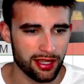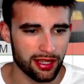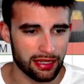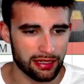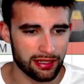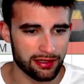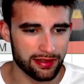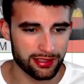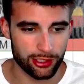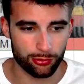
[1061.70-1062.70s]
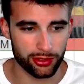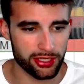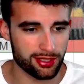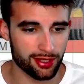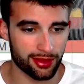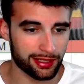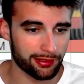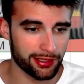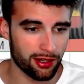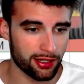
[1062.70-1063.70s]
And this is really just the
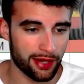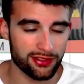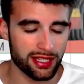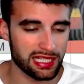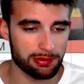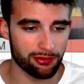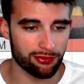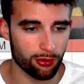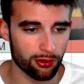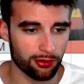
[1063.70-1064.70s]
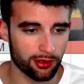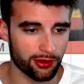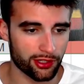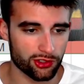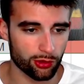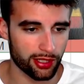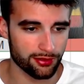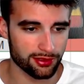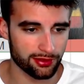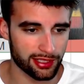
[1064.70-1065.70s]
theory on, I've said this before on like
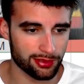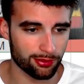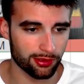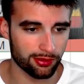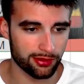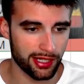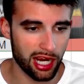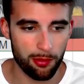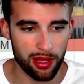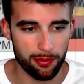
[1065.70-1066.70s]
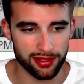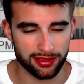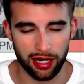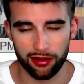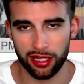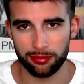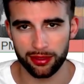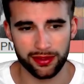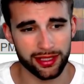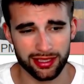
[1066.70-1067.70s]
showdown slates where, yeah, I'll play Ben Skowronek. I
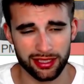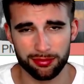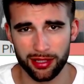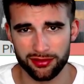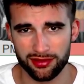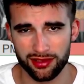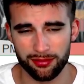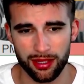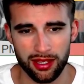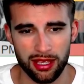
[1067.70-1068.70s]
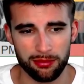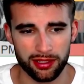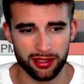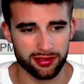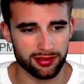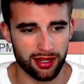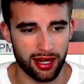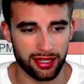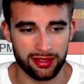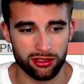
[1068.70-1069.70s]
think that's how you pronounce his name. Because
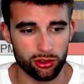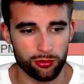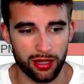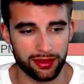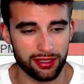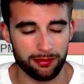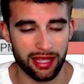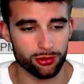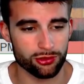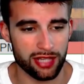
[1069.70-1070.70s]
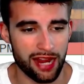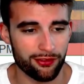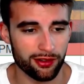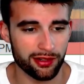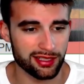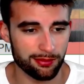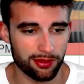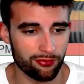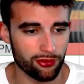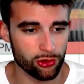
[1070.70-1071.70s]
I think Matthew Stafford gets him
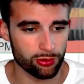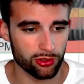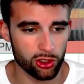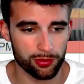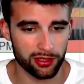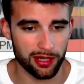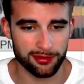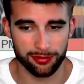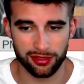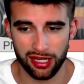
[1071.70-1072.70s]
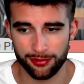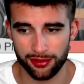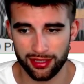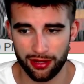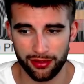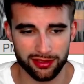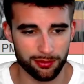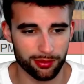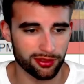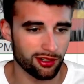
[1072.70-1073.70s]
confused with Cooper Kupp sometimes. So that's how he ends
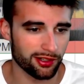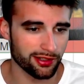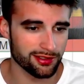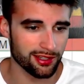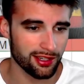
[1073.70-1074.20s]
up with targets.